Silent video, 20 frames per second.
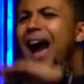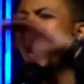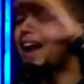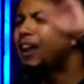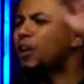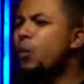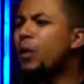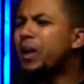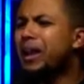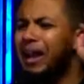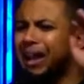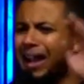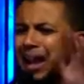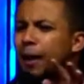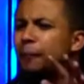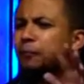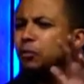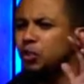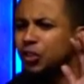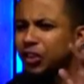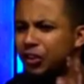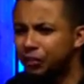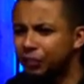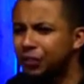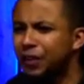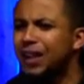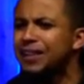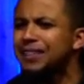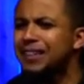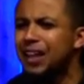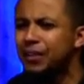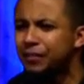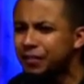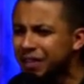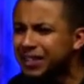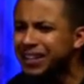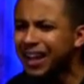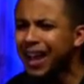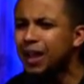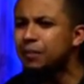I don't want to come to the front every
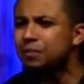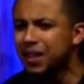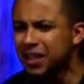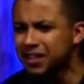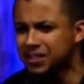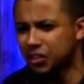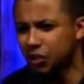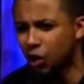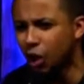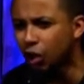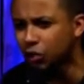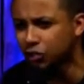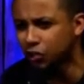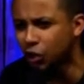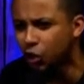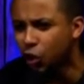time there's an altar